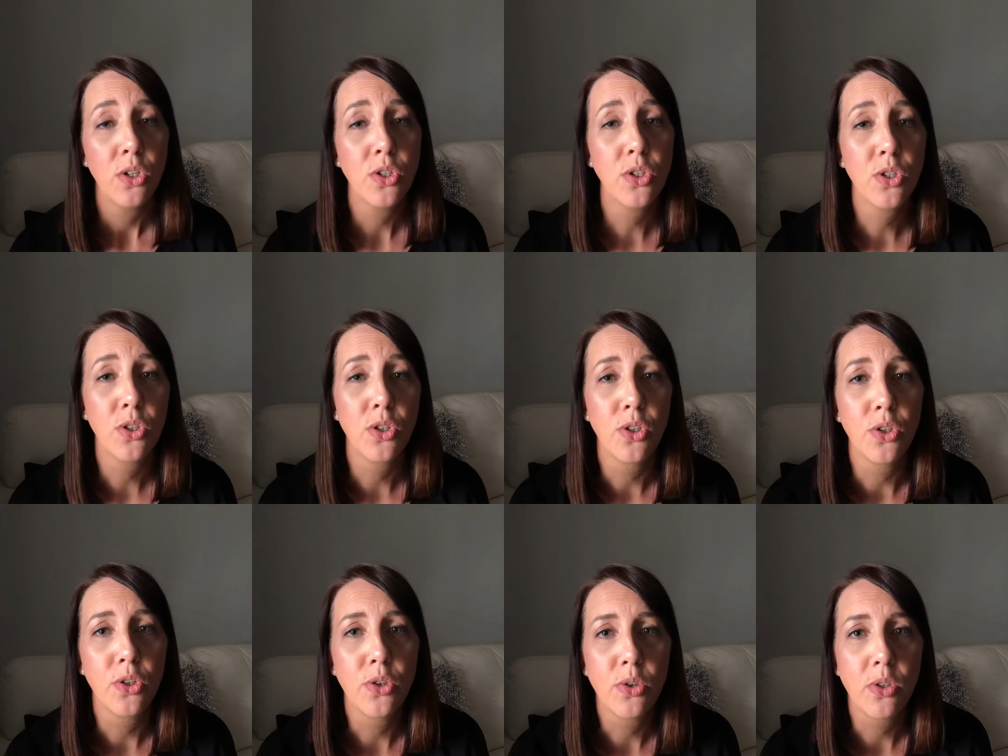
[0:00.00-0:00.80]

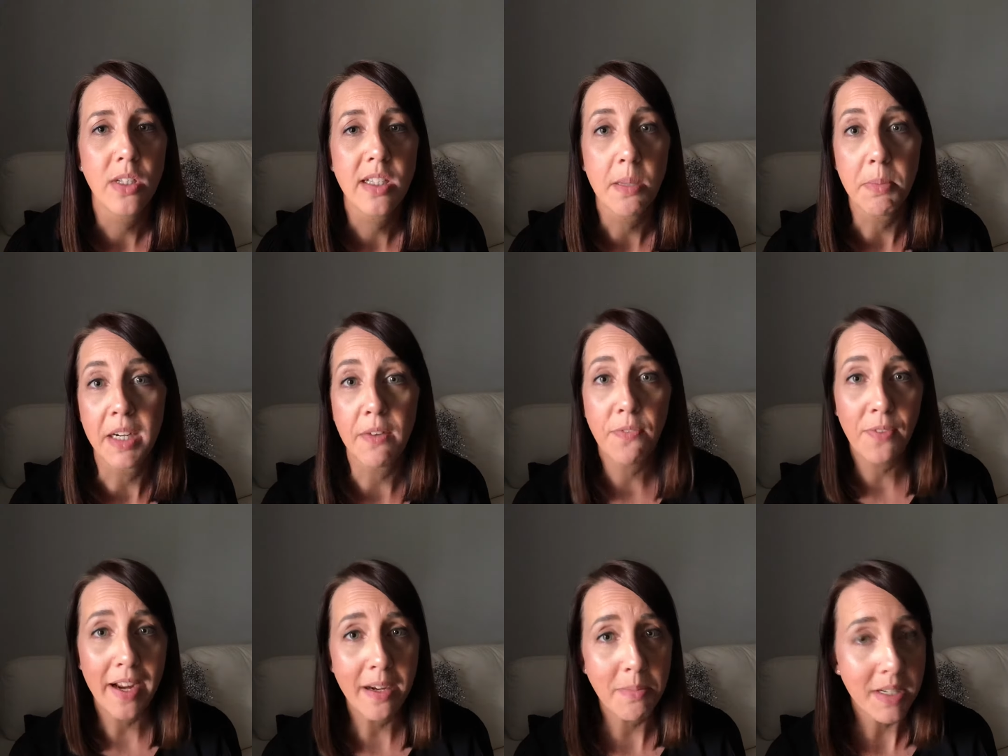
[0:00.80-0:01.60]
to somebody
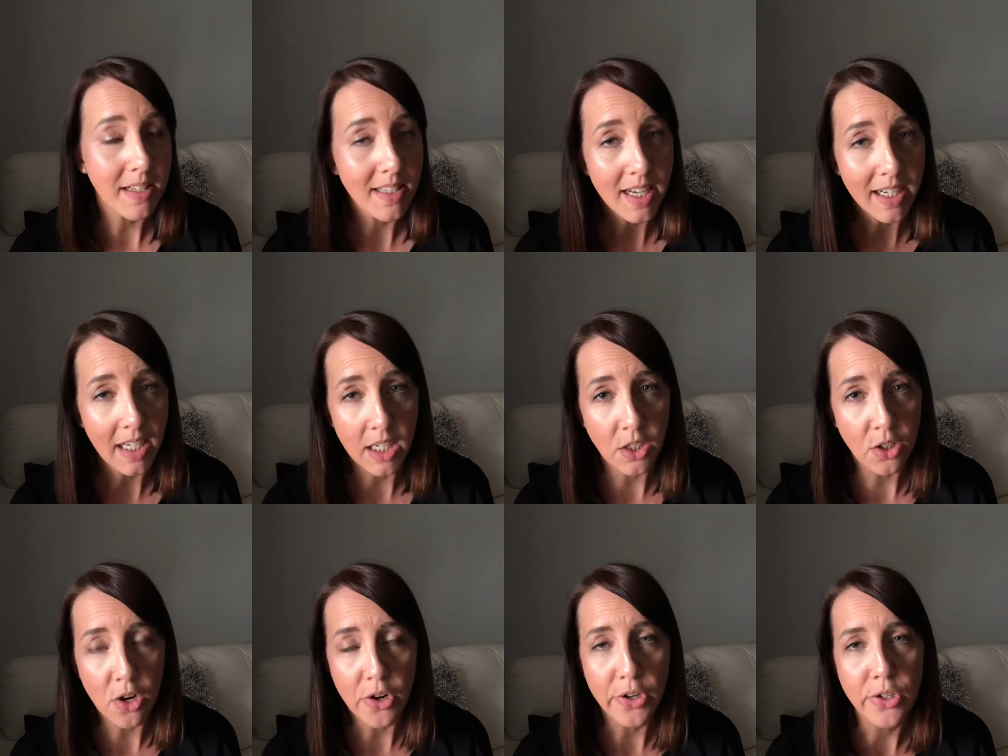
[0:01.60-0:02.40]
famous that
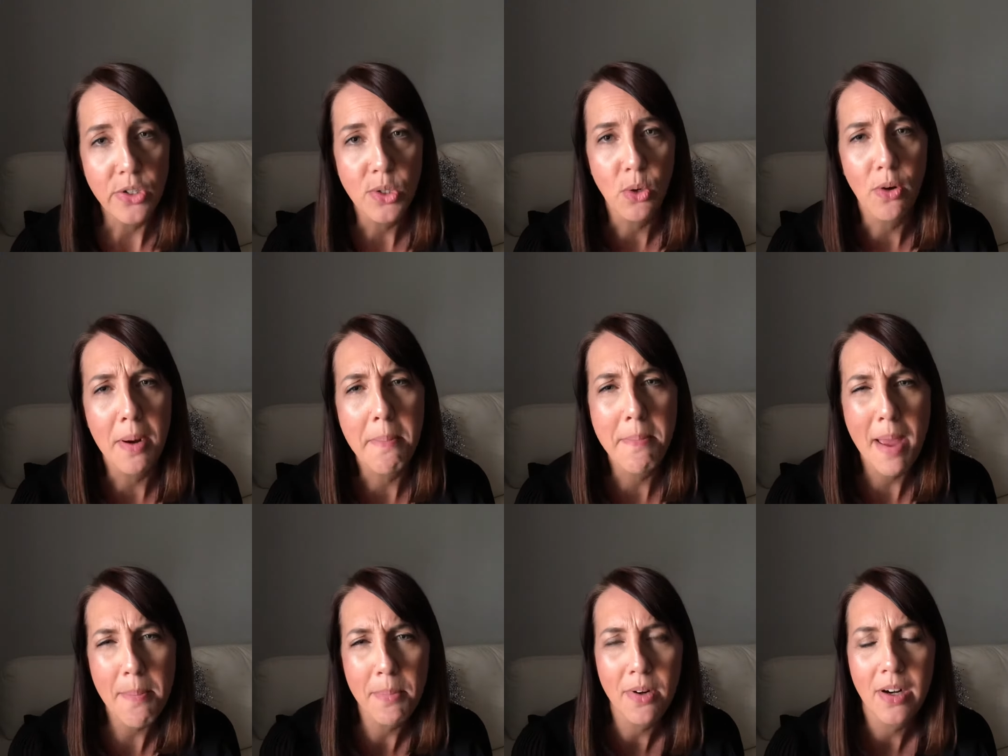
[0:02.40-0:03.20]
he knows or a
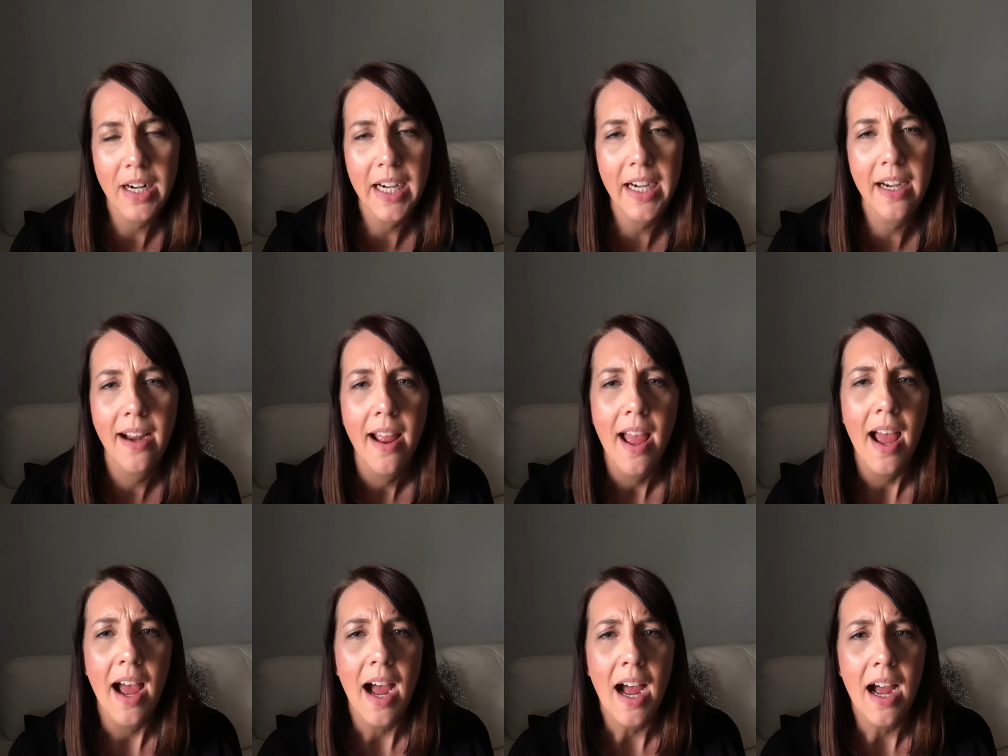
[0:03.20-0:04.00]
memory.
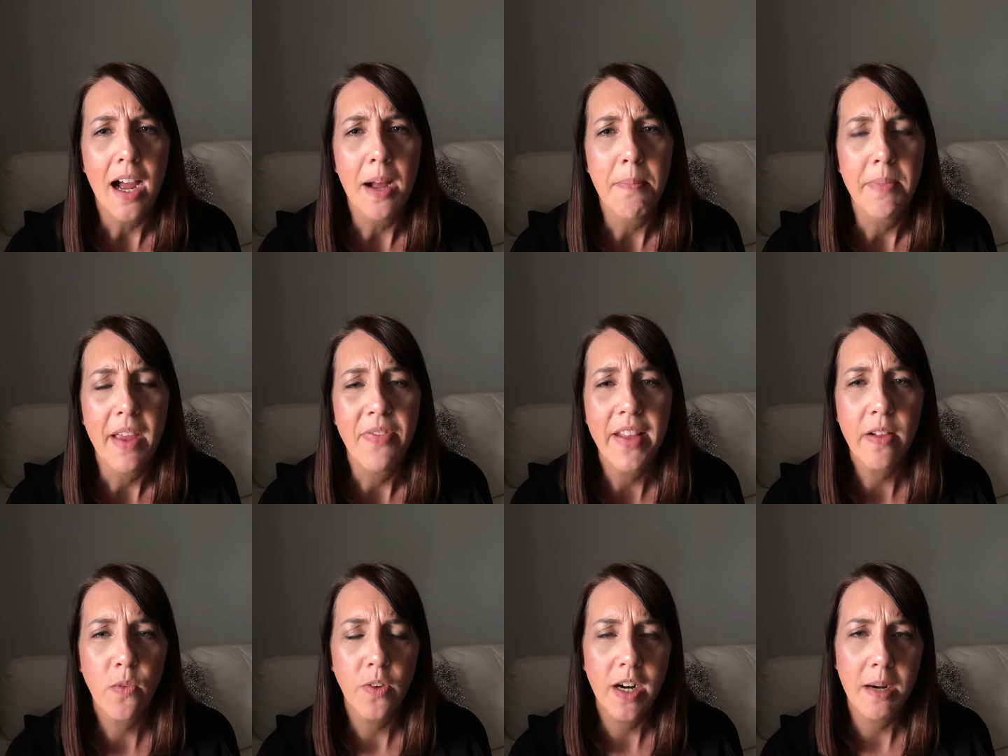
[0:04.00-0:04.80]
And
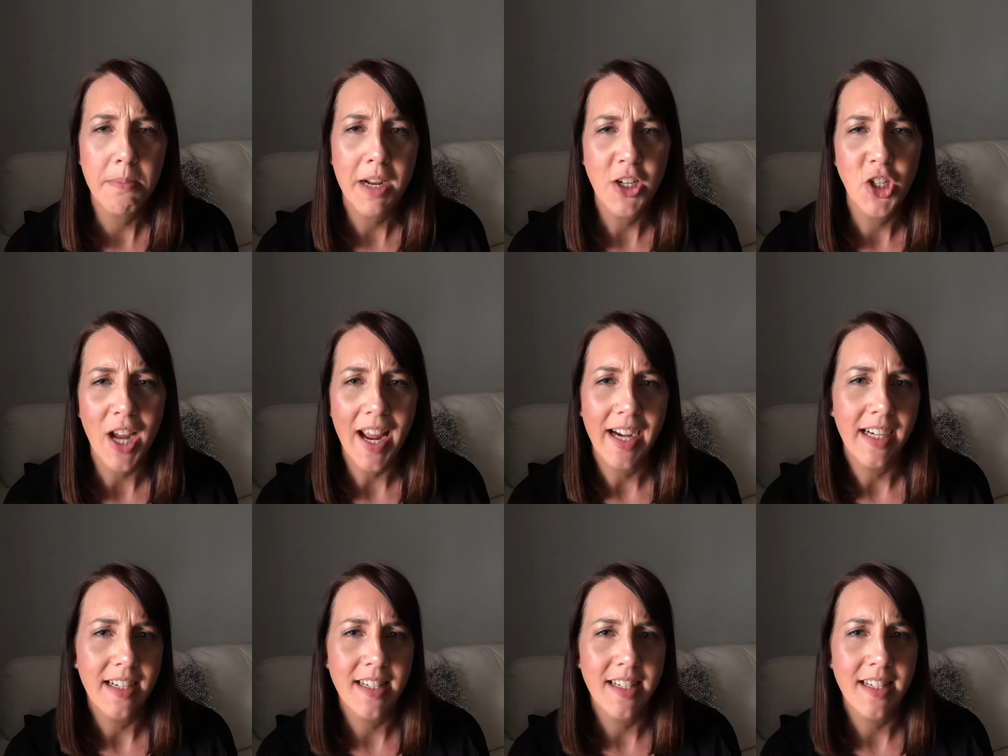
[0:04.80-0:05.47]
that's very much a